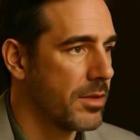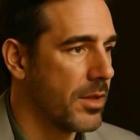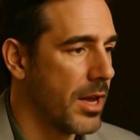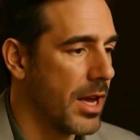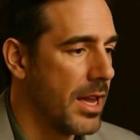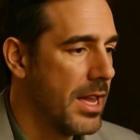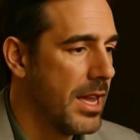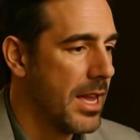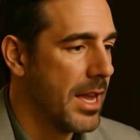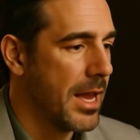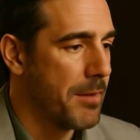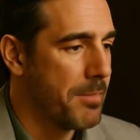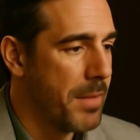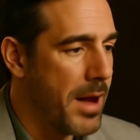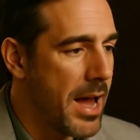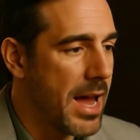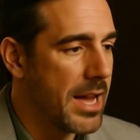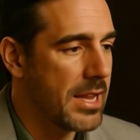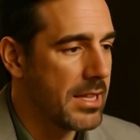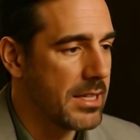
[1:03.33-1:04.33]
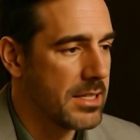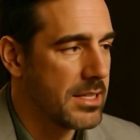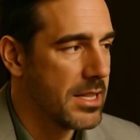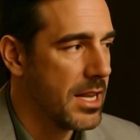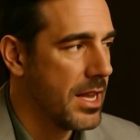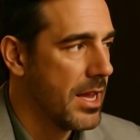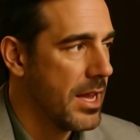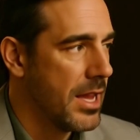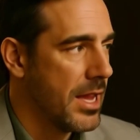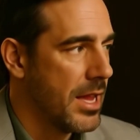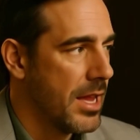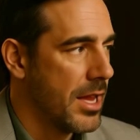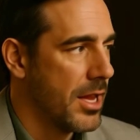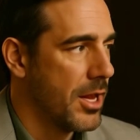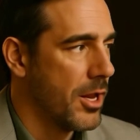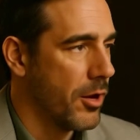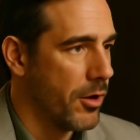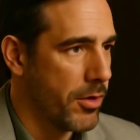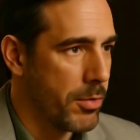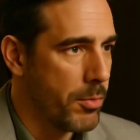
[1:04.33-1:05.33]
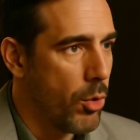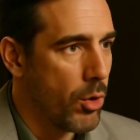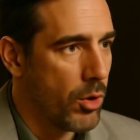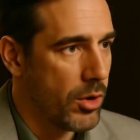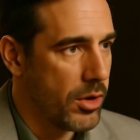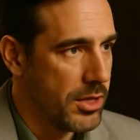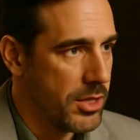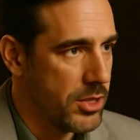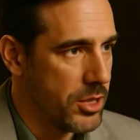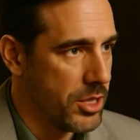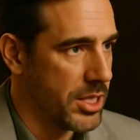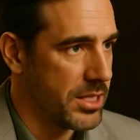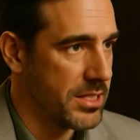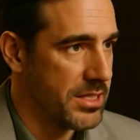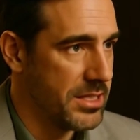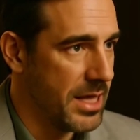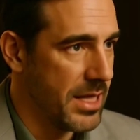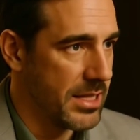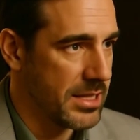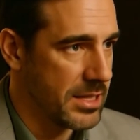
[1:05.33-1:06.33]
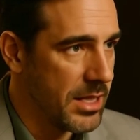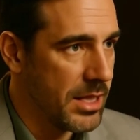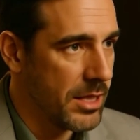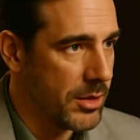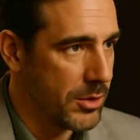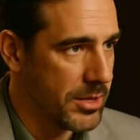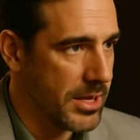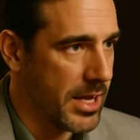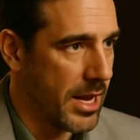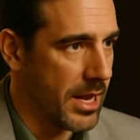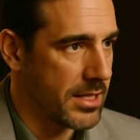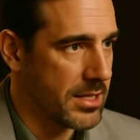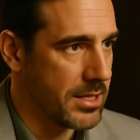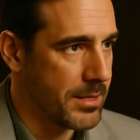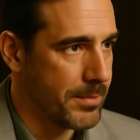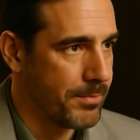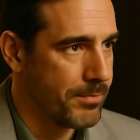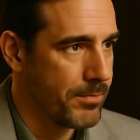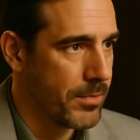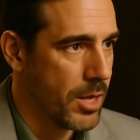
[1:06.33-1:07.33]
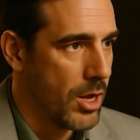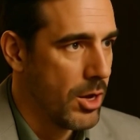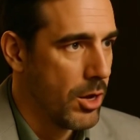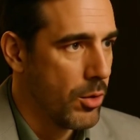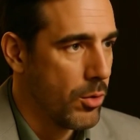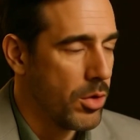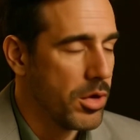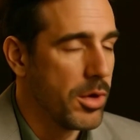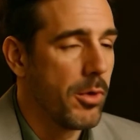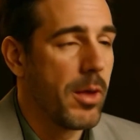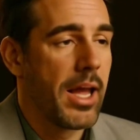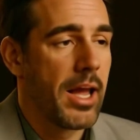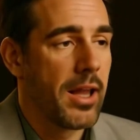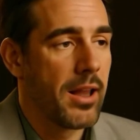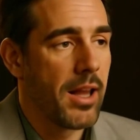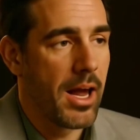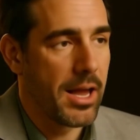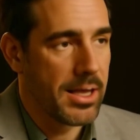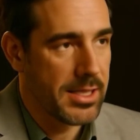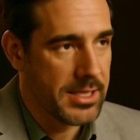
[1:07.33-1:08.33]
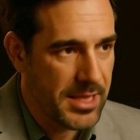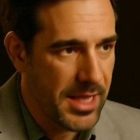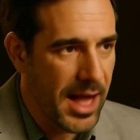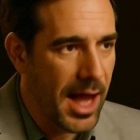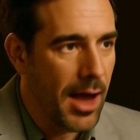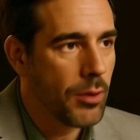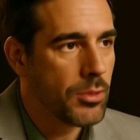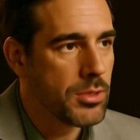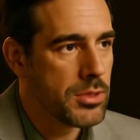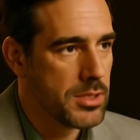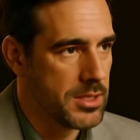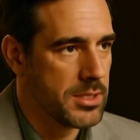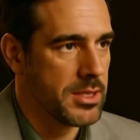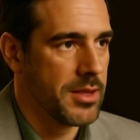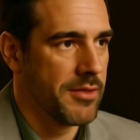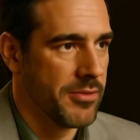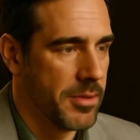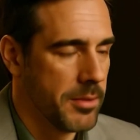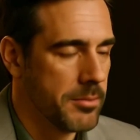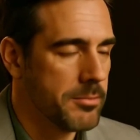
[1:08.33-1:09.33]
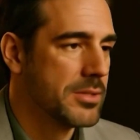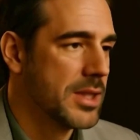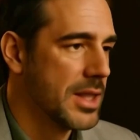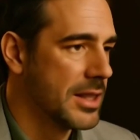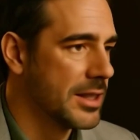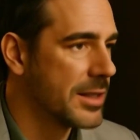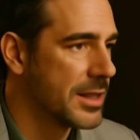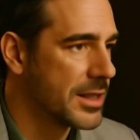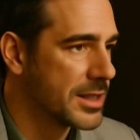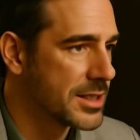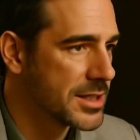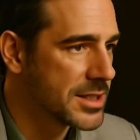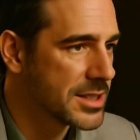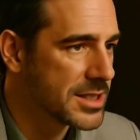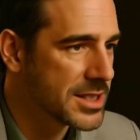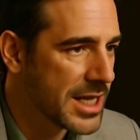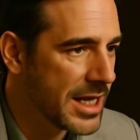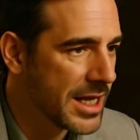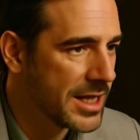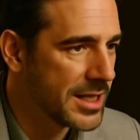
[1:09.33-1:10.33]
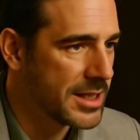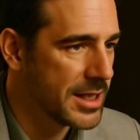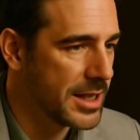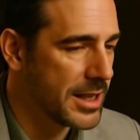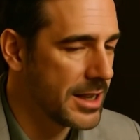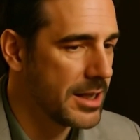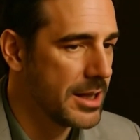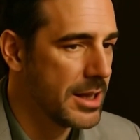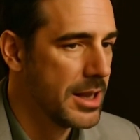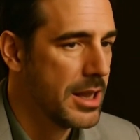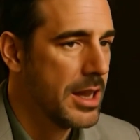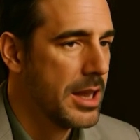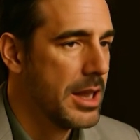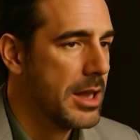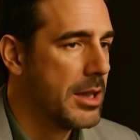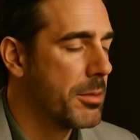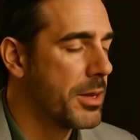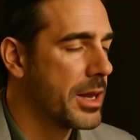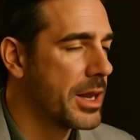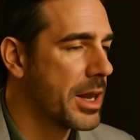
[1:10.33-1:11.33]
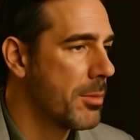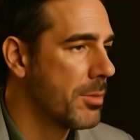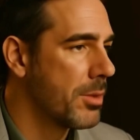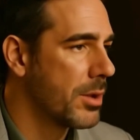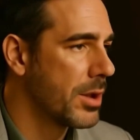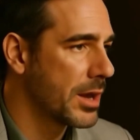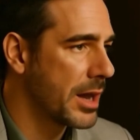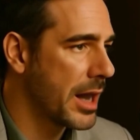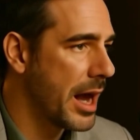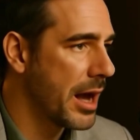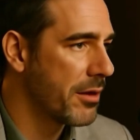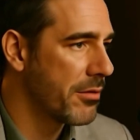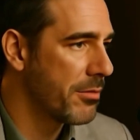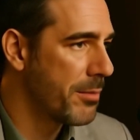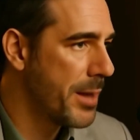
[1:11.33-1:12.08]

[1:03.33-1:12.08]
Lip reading: right. And patents, they're more than just dense legal text. When you analyze thousands of them, like this study did, they become a kind of